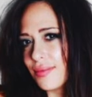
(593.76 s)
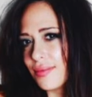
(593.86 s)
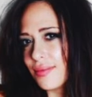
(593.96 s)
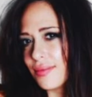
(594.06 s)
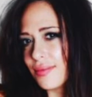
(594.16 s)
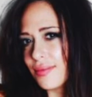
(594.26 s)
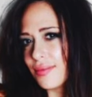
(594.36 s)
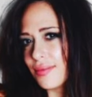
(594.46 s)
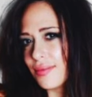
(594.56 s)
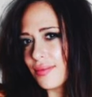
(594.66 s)

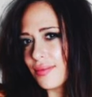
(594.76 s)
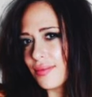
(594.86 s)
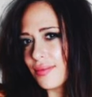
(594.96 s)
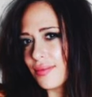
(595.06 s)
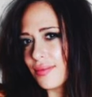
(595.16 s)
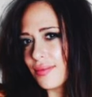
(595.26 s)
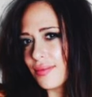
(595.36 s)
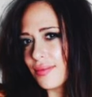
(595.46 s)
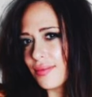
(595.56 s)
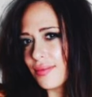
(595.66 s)

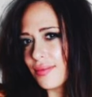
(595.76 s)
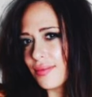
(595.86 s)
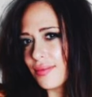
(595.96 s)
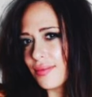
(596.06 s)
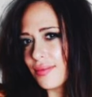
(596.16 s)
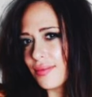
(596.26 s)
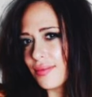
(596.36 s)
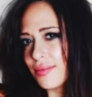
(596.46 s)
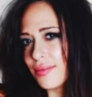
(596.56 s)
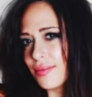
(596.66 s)

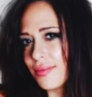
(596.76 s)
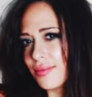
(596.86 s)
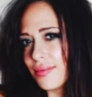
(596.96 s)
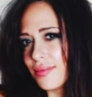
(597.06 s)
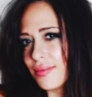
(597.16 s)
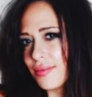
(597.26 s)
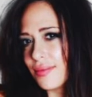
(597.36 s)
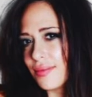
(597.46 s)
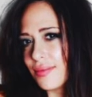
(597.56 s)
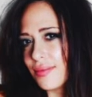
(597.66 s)

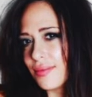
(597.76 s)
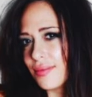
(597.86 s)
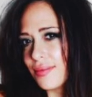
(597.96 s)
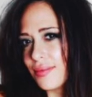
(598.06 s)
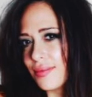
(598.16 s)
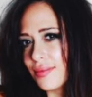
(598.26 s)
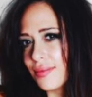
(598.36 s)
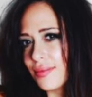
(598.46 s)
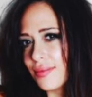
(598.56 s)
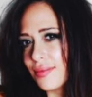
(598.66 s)

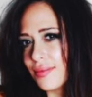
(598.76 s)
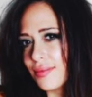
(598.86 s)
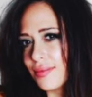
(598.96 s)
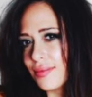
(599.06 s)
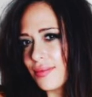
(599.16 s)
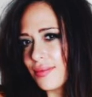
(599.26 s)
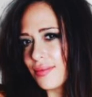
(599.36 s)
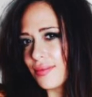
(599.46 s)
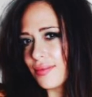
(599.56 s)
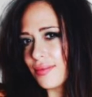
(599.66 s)

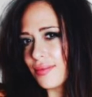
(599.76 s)
The person shown says nothing.